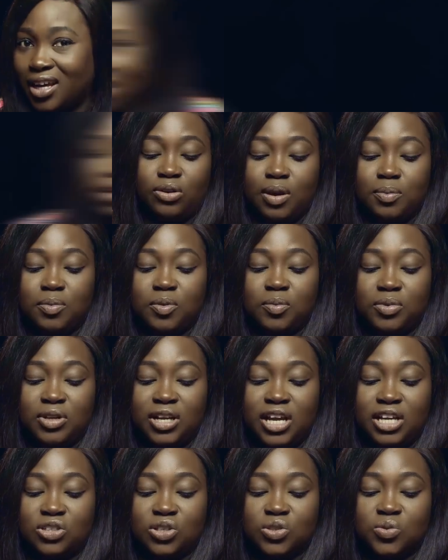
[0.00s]
Hello,
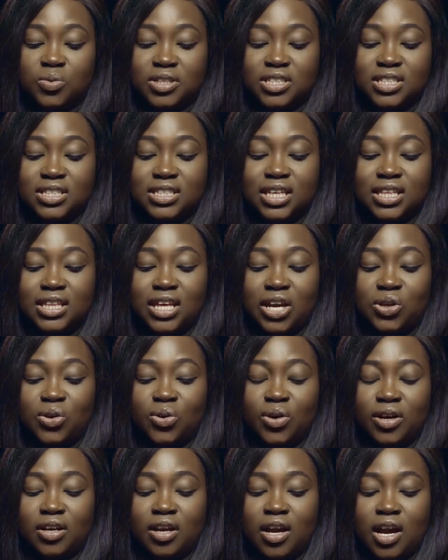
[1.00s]
Abimbola. I just want to say that
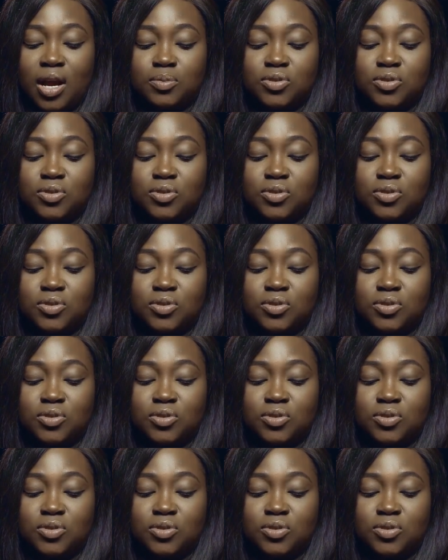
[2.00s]
you're an